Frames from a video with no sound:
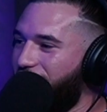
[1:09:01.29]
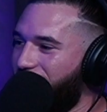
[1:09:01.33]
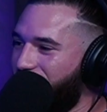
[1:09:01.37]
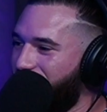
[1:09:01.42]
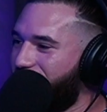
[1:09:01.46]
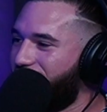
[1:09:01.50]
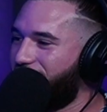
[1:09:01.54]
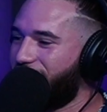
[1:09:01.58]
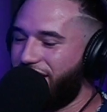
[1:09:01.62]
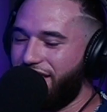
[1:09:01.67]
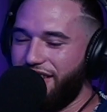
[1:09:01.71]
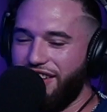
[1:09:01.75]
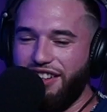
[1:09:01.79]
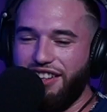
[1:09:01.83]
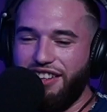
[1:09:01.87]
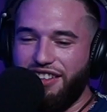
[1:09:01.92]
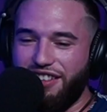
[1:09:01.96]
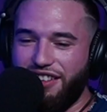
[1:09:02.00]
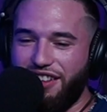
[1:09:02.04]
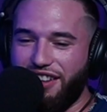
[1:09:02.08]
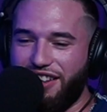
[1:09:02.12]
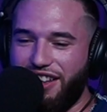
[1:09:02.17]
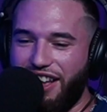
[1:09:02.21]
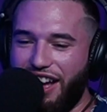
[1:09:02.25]
agrees.
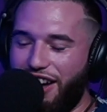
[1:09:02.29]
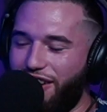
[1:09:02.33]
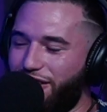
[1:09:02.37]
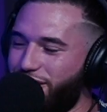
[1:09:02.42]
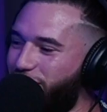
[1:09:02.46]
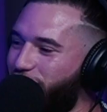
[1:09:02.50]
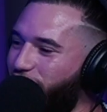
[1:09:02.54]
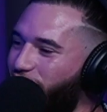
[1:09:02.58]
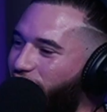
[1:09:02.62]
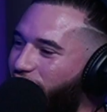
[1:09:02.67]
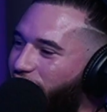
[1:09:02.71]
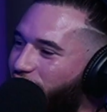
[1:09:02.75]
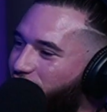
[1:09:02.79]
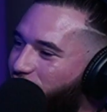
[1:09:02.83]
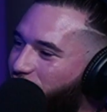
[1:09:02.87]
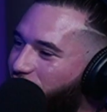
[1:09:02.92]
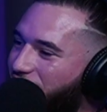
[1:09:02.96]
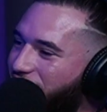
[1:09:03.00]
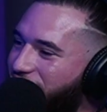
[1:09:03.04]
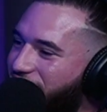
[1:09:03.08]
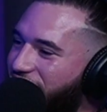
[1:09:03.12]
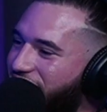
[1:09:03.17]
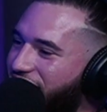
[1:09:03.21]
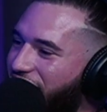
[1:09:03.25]
The council
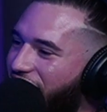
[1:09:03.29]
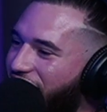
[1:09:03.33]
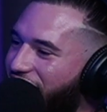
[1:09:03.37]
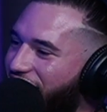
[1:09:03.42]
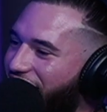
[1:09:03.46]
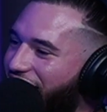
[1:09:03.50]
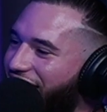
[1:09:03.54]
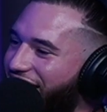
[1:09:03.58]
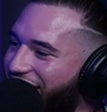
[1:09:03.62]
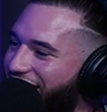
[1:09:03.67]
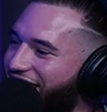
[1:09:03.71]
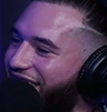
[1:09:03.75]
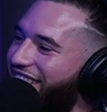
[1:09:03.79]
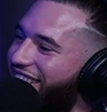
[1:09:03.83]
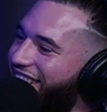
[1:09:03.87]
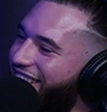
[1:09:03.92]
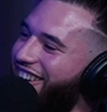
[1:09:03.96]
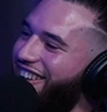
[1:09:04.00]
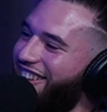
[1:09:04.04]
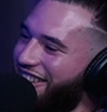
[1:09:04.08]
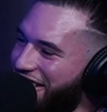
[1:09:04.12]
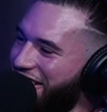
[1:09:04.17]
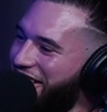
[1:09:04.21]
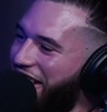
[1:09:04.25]
agrees. Is that like
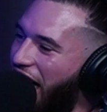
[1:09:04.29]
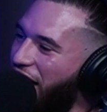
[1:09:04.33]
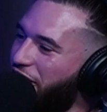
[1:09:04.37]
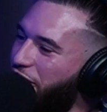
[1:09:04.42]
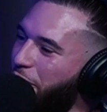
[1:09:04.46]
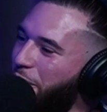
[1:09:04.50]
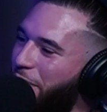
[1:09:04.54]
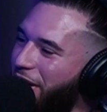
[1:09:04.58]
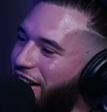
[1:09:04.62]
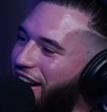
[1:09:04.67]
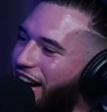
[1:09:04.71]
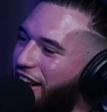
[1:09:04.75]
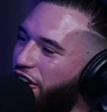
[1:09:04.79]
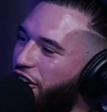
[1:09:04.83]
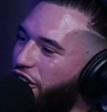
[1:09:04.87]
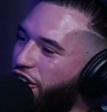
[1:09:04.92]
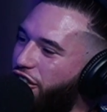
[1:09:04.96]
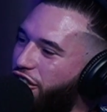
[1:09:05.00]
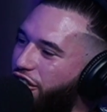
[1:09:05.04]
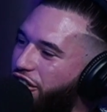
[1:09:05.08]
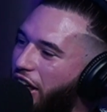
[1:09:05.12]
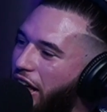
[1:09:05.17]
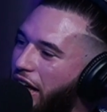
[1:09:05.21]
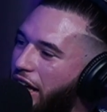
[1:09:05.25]
that should be
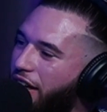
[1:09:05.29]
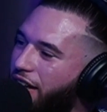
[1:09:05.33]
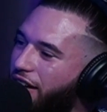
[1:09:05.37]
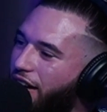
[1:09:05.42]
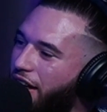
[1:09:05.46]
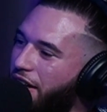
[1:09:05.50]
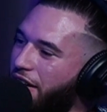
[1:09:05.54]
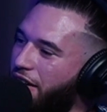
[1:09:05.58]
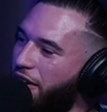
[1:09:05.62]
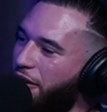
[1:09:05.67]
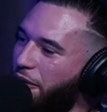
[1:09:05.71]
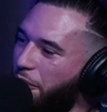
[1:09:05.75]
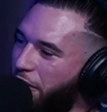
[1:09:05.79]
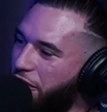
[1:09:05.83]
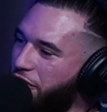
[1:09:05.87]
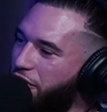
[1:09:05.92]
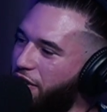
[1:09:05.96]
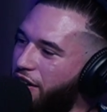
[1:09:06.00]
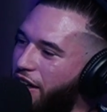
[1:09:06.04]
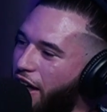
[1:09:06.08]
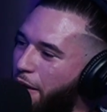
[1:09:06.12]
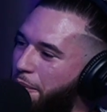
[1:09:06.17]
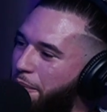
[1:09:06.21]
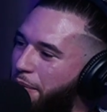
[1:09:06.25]
like your thing? Like
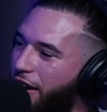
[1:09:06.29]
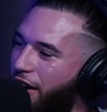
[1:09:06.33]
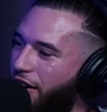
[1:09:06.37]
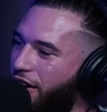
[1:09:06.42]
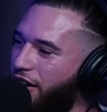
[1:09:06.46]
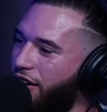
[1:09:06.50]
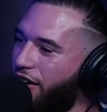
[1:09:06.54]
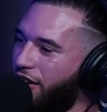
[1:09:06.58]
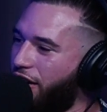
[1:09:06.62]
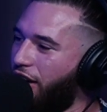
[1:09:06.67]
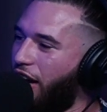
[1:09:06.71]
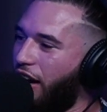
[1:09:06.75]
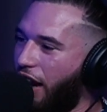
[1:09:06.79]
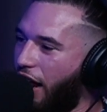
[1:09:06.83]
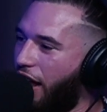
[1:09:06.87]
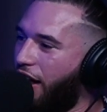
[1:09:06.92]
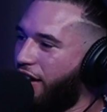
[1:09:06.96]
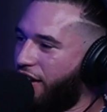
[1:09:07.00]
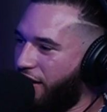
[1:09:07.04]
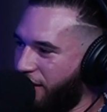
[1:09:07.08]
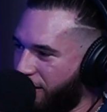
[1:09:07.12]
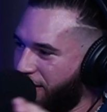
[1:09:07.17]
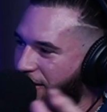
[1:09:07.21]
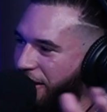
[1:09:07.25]
once you get bigger,
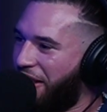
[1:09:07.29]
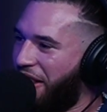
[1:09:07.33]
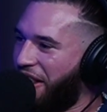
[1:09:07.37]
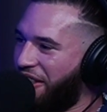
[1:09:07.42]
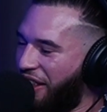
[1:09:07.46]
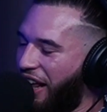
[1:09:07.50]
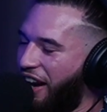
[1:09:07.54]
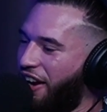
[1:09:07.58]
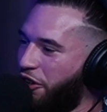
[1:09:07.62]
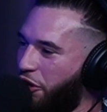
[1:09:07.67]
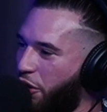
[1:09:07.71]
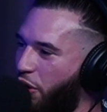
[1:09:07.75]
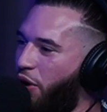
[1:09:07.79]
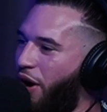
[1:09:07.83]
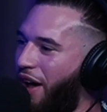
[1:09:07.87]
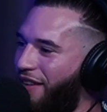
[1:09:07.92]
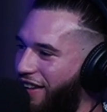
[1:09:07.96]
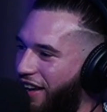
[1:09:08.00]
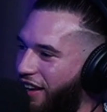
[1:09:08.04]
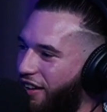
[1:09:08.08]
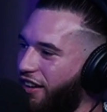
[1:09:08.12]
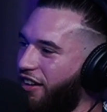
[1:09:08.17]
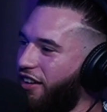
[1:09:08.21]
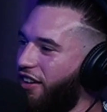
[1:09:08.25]
like then like
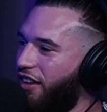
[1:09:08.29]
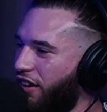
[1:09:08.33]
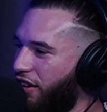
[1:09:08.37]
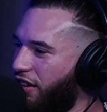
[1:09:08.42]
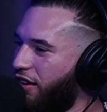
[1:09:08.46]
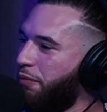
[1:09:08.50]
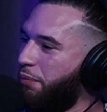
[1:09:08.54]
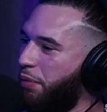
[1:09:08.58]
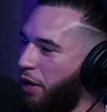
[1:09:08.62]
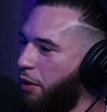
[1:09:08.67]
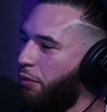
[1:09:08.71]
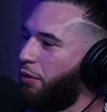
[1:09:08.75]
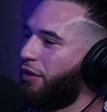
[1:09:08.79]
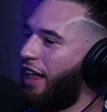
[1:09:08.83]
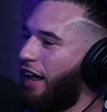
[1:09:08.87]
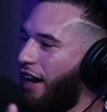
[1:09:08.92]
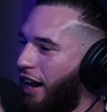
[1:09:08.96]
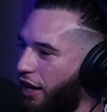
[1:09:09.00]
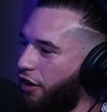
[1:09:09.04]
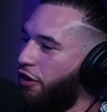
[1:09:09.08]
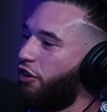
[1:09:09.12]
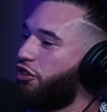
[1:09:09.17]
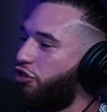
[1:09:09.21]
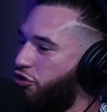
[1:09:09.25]
you have like people
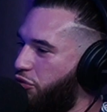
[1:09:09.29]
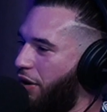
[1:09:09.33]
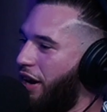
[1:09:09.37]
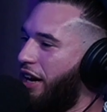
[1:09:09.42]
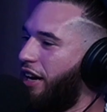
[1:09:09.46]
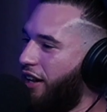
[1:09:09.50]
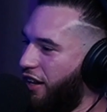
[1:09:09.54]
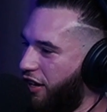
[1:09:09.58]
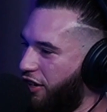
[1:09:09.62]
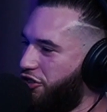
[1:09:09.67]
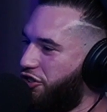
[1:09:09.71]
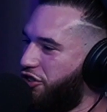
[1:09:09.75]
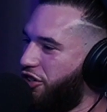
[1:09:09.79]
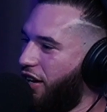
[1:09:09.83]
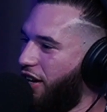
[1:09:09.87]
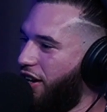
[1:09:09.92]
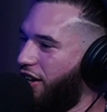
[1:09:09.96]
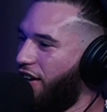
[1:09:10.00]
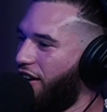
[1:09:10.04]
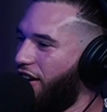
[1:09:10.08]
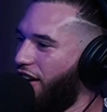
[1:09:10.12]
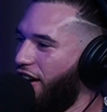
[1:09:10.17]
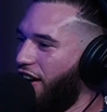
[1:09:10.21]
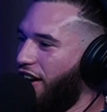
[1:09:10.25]
that like you're training and
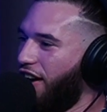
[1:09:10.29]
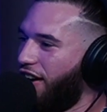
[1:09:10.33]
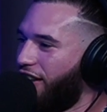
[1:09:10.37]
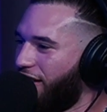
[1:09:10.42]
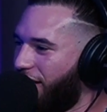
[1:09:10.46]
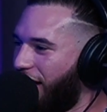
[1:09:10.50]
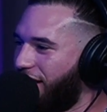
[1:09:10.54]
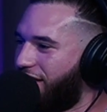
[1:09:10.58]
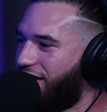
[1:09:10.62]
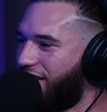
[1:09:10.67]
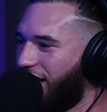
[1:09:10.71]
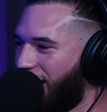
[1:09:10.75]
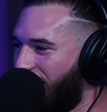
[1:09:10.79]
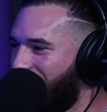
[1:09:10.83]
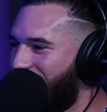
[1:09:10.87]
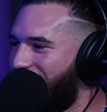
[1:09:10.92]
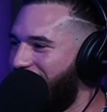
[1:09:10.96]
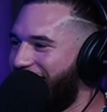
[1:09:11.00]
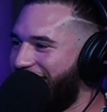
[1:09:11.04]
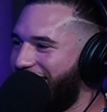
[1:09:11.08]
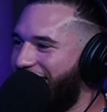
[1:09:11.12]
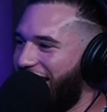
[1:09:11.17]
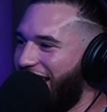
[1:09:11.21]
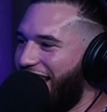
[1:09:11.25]
shit, that's
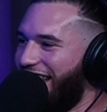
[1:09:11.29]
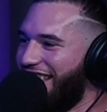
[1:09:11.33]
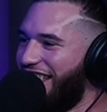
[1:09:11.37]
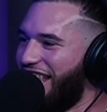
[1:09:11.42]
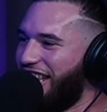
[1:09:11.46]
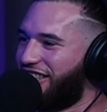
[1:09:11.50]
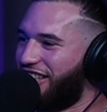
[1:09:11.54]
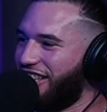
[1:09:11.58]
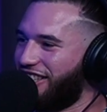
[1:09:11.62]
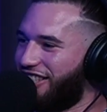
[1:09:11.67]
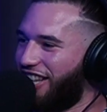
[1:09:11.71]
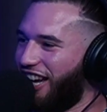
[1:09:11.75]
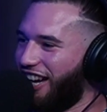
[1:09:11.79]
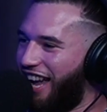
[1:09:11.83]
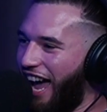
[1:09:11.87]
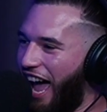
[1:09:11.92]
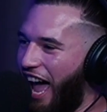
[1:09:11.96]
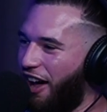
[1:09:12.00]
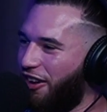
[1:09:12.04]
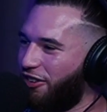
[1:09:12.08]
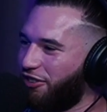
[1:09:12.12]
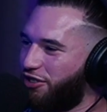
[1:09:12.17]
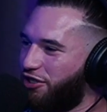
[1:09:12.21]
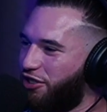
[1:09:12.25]
it. this is the
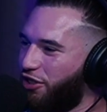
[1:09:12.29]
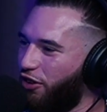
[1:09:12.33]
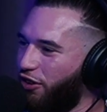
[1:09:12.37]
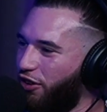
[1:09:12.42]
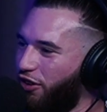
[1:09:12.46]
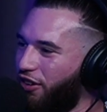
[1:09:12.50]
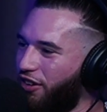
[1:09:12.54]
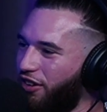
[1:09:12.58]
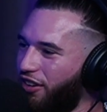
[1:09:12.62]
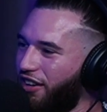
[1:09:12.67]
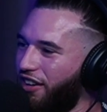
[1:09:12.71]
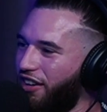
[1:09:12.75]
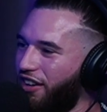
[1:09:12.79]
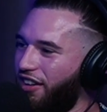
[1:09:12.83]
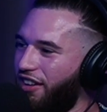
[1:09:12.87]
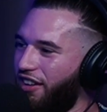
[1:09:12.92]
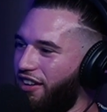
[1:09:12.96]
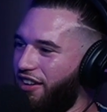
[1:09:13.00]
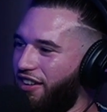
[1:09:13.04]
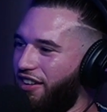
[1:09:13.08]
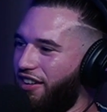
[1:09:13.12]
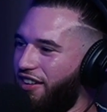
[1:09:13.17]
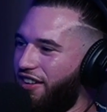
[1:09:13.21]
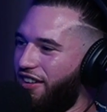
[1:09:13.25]
council. Your
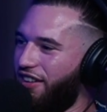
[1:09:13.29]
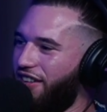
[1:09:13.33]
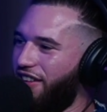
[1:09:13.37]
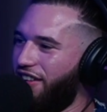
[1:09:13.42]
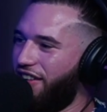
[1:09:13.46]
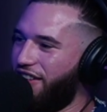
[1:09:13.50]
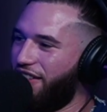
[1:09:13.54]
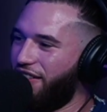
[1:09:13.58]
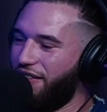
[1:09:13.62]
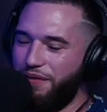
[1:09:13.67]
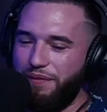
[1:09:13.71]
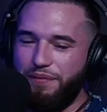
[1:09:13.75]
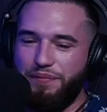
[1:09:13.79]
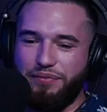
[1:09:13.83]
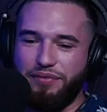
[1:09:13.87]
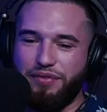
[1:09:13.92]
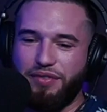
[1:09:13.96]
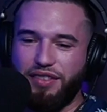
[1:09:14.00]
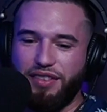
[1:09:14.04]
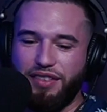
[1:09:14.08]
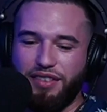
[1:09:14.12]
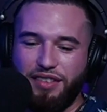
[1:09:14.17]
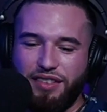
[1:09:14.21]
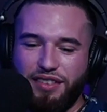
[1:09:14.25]
nickname is
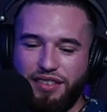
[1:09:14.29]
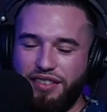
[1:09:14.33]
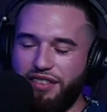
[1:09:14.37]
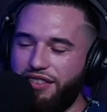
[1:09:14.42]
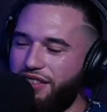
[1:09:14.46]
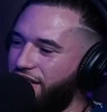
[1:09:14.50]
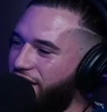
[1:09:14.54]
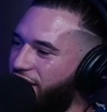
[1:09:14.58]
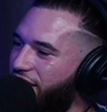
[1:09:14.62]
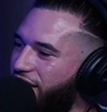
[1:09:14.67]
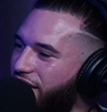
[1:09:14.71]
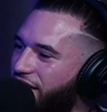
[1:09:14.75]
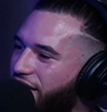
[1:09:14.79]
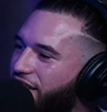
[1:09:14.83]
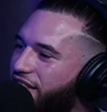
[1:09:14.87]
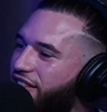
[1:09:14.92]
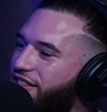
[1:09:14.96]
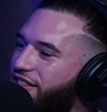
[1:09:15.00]
Jacob the Counselor.